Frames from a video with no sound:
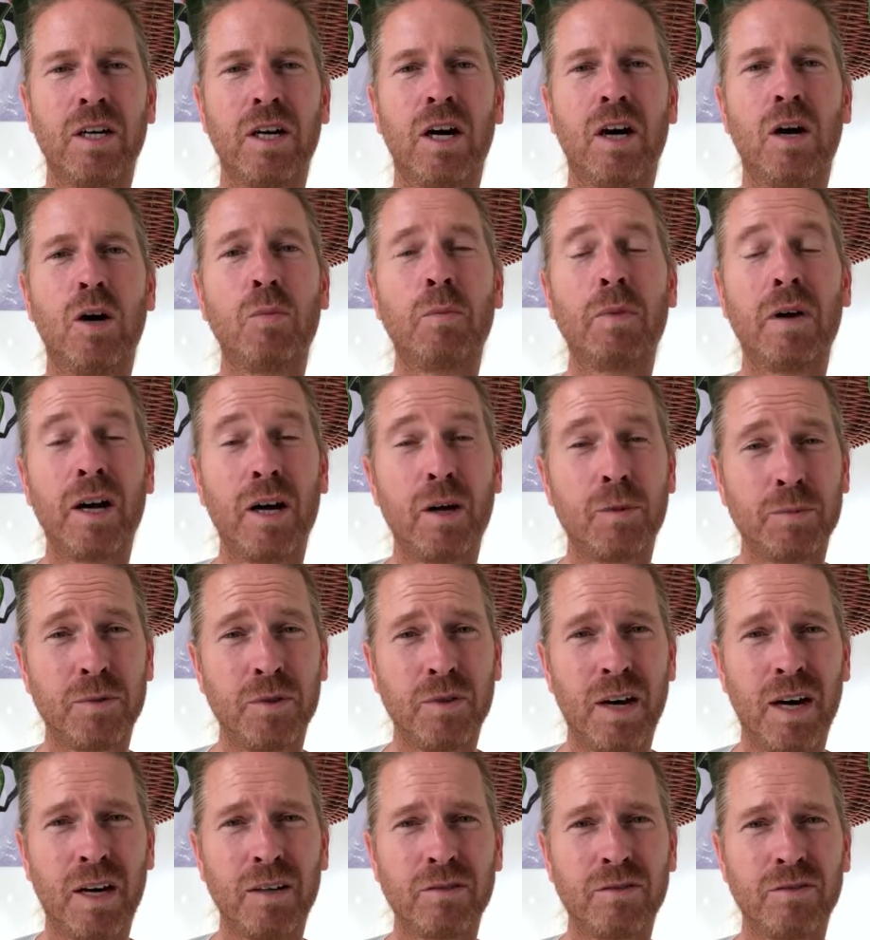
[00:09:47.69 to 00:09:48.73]
I hope I helped
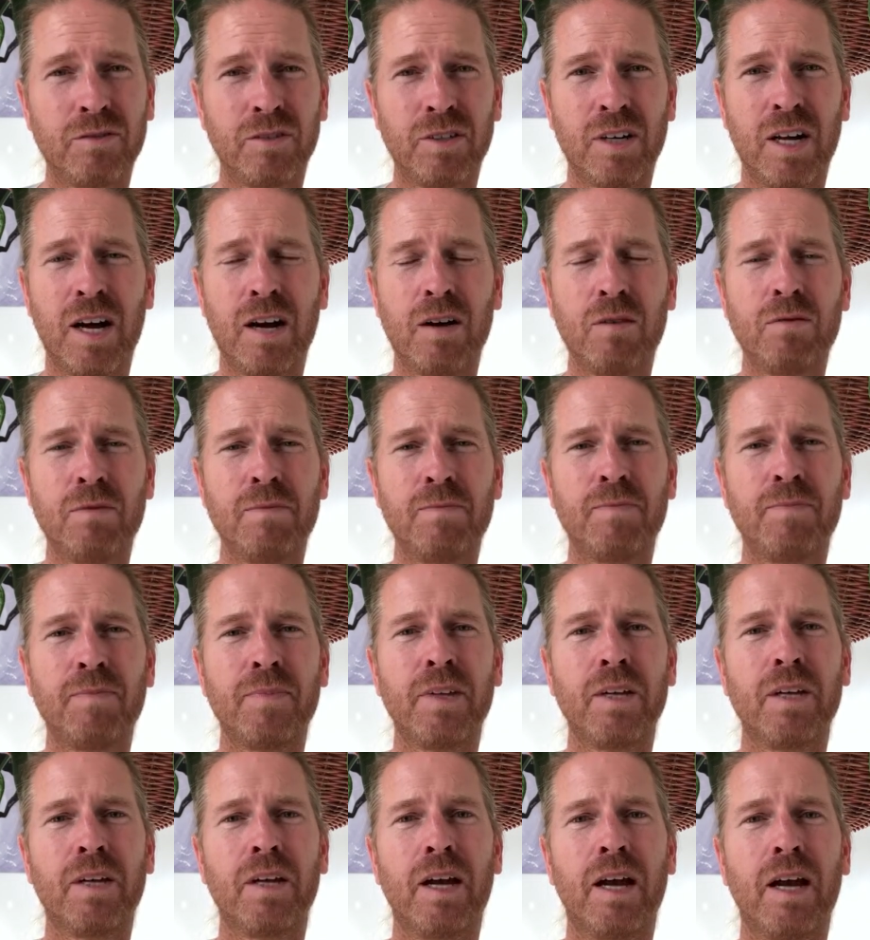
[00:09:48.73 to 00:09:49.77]
you out for now,
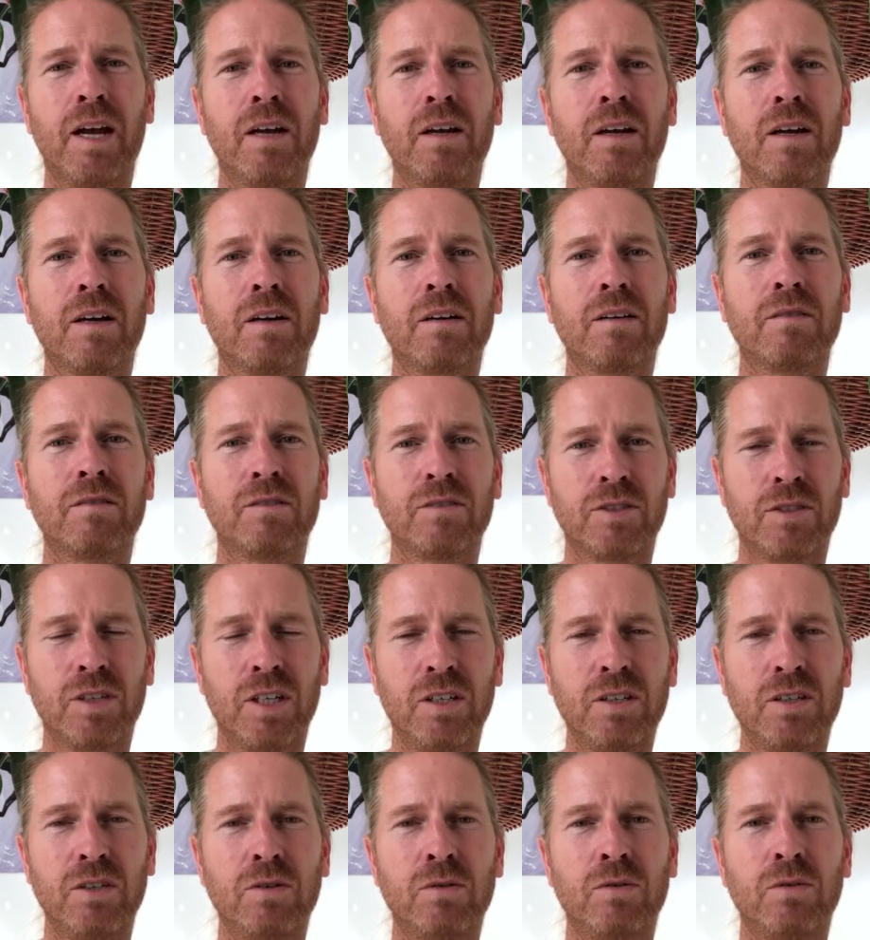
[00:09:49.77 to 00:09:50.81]
and then
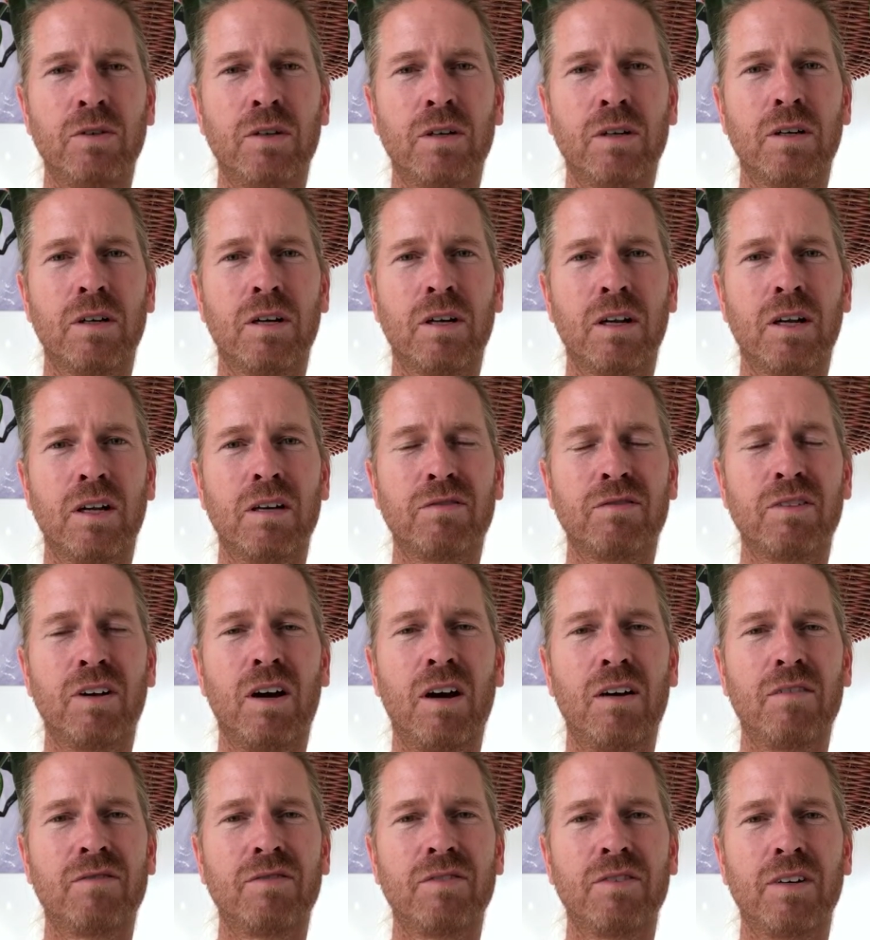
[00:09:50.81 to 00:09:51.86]
send you a lot of
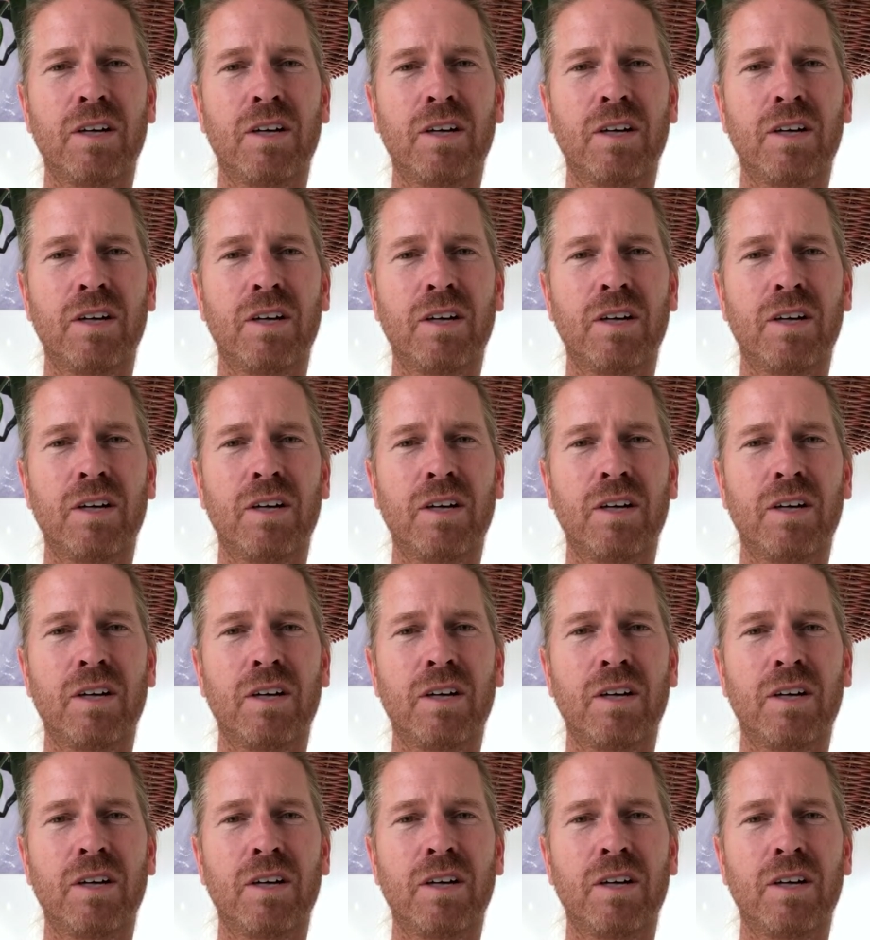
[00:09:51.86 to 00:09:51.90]
love,